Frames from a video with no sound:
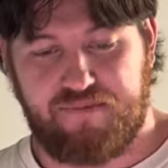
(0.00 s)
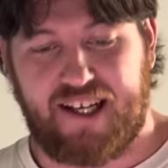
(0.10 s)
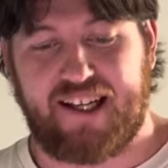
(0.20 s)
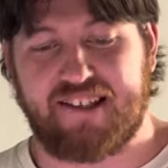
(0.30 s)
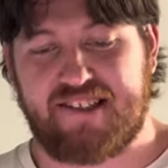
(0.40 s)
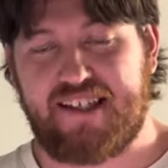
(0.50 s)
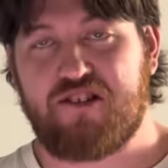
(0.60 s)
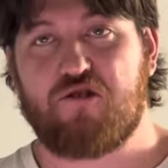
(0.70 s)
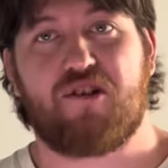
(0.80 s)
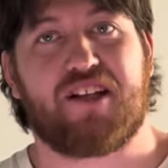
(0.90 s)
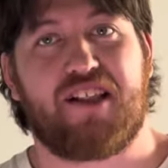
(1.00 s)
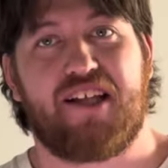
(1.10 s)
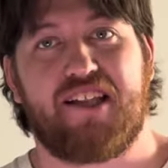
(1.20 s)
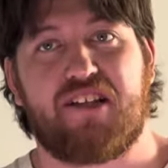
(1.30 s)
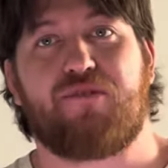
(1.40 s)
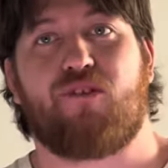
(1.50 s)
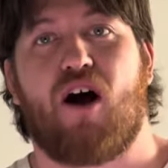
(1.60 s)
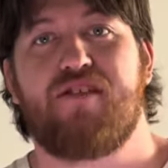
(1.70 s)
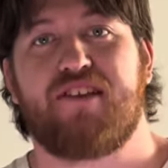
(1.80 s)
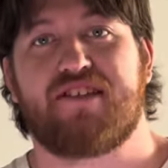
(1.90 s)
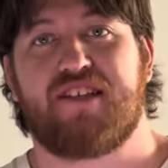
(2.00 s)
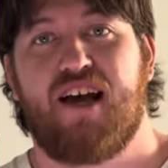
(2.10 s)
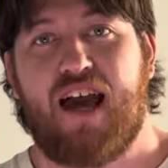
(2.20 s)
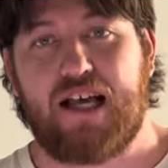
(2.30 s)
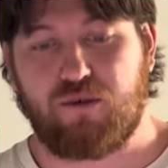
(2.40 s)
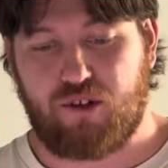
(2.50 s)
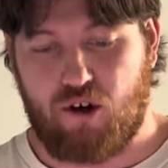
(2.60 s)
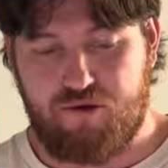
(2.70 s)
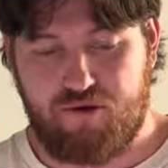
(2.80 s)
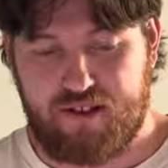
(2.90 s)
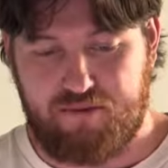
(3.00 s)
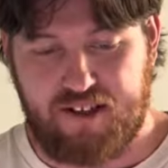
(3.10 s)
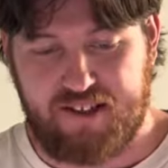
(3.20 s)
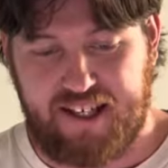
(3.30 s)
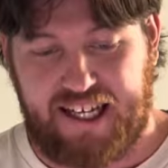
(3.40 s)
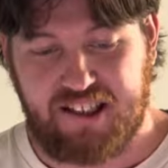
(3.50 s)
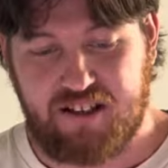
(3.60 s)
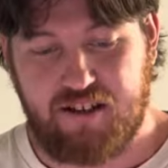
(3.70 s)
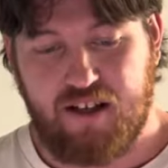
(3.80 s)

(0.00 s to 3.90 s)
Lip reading: It is essential to clearly define this as we go through this presentation.